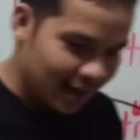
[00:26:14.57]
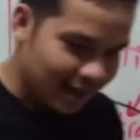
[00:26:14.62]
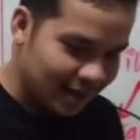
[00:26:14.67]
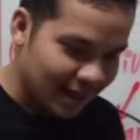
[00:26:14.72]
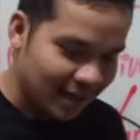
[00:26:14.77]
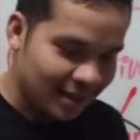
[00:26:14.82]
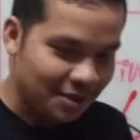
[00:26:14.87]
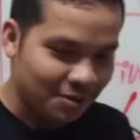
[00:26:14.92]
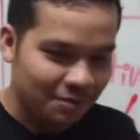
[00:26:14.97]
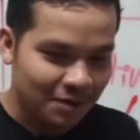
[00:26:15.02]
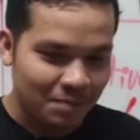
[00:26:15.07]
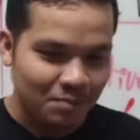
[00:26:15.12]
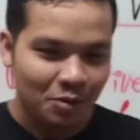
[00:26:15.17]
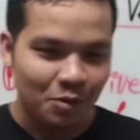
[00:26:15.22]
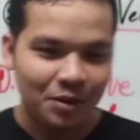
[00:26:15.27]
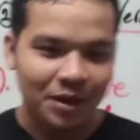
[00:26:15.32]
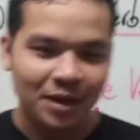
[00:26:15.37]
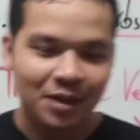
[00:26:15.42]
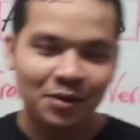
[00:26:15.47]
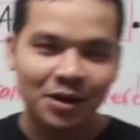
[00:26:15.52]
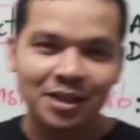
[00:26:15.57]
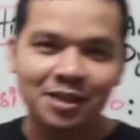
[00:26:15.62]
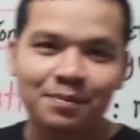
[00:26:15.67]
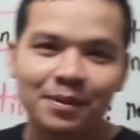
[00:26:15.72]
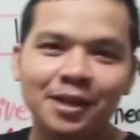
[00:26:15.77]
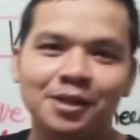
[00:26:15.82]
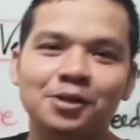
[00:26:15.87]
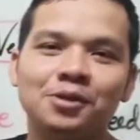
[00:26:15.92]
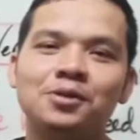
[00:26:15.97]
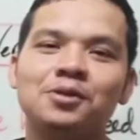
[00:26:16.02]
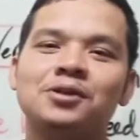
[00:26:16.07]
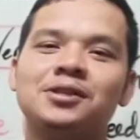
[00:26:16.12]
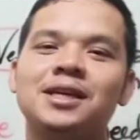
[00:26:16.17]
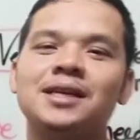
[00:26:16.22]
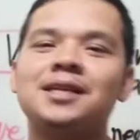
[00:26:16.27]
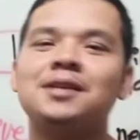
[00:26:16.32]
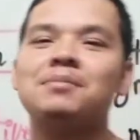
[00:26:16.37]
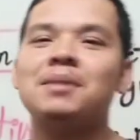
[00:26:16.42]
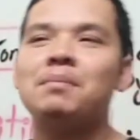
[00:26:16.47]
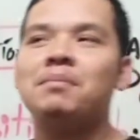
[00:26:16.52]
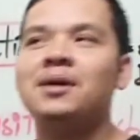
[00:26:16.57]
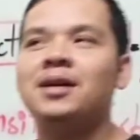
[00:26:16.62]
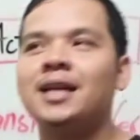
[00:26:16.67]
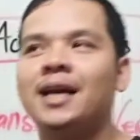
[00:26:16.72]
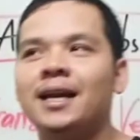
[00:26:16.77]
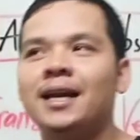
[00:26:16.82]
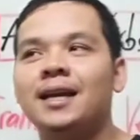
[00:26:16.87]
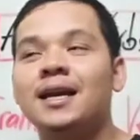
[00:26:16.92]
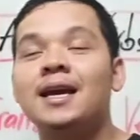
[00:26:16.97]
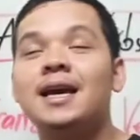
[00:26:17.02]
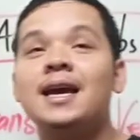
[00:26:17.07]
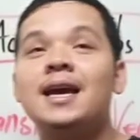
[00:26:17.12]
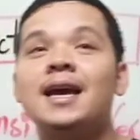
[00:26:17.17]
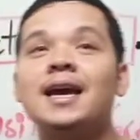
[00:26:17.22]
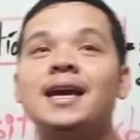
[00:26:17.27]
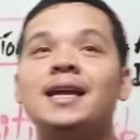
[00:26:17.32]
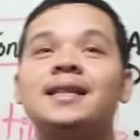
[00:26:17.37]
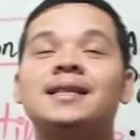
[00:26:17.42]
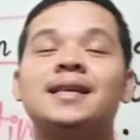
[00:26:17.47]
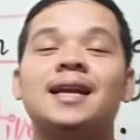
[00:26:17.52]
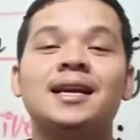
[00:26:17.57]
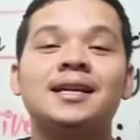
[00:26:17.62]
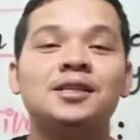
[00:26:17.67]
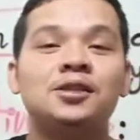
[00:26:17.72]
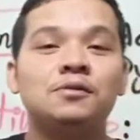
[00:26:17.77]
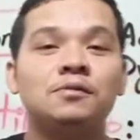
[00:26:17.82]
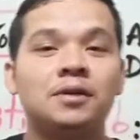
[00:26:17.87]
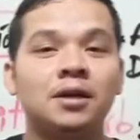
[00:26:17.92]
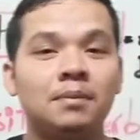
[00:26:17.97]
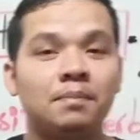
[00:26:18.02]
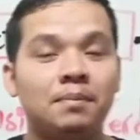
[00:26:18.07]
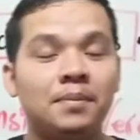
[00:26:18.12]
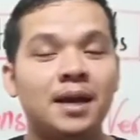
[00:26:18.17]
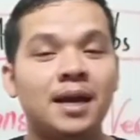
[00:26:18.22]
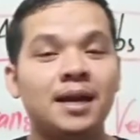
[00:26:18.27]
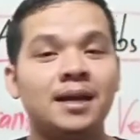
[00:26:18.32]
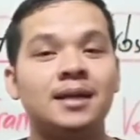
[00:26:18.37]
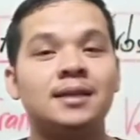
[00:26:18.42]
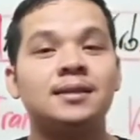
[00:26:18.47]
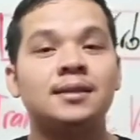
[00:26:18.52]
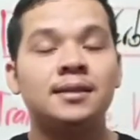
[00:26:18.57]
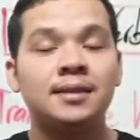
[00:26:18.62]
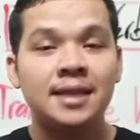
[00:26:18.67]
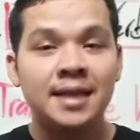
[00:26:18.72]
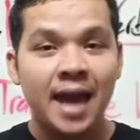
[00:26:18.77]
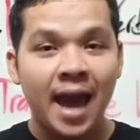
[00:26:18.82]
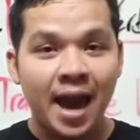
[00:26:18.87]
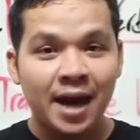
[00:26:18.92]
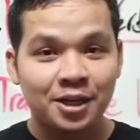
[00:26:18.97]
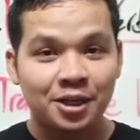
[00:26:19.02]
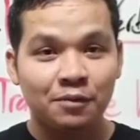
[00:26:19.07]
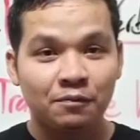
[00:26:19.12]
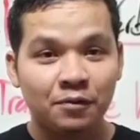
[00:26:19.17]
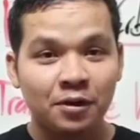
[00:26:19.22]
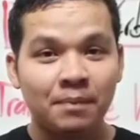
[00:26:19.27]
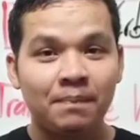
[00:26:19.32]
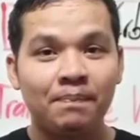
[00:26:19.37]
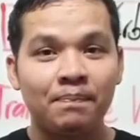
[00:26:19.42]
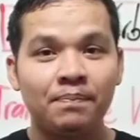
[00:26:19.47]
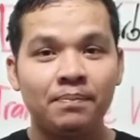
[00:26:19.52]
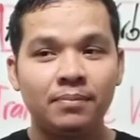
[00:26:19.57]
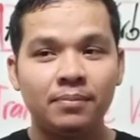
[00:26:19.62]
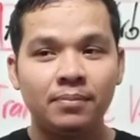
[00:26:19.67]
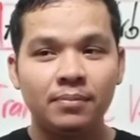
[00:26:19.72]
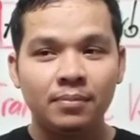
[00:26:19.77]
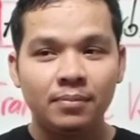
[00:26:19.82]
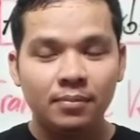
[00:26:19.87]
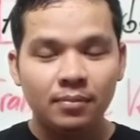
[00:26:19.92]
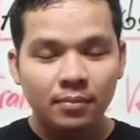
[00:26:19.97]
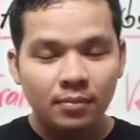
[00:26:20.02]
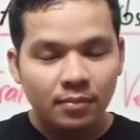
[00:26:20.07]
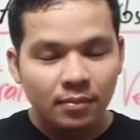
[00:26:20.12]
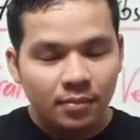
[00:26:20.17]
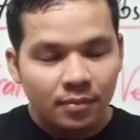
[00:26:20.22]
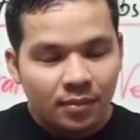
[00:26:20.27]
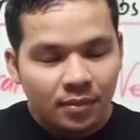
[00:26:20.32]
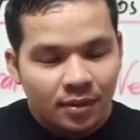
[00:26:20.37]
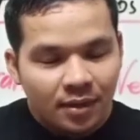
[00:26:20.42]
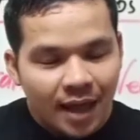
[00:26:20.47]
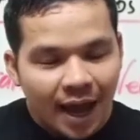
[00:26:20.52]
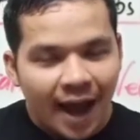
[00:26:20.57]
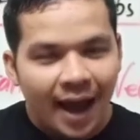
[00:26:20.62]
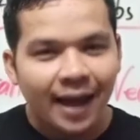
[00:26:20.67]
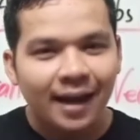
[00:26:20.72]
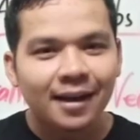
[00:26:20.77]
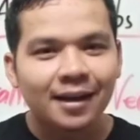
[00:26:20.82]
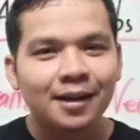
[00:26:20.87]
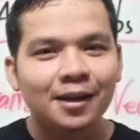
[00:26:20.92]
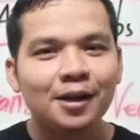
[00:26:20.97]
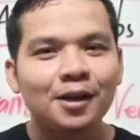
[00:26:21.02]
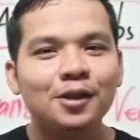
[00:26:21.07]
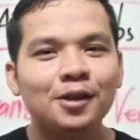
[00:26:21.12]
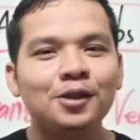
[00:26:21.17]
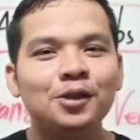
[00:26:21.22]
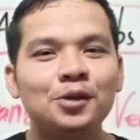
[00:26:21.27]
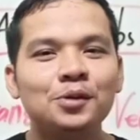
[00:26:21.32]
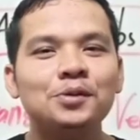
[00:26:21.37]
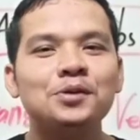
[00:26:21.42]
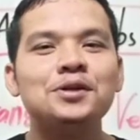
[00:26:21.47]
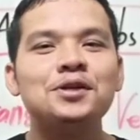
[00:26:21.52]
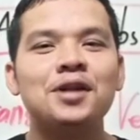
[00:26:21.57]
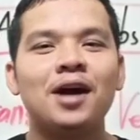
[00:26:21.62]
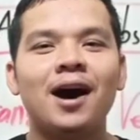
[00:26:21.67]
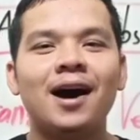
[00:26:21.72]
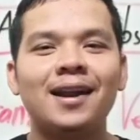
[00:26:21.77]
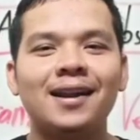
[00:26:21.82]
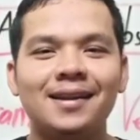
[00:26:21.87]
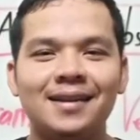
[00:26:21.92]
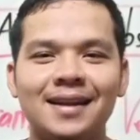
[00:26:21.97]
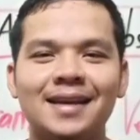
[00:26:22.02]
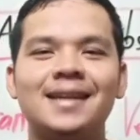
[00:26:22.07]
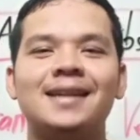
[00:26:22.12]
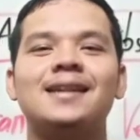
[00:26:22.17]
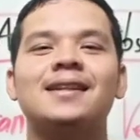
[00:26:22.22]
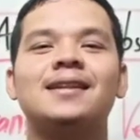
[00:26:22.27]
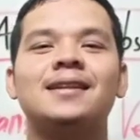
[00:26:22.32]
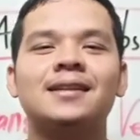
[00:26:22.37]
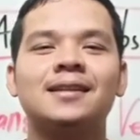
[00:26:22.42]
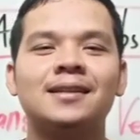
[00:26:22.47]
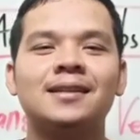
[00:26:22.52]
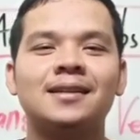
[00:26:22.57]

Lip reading: Intransitive verb, no need to explain you just remember that intransitive verb, it is the action verb that do not need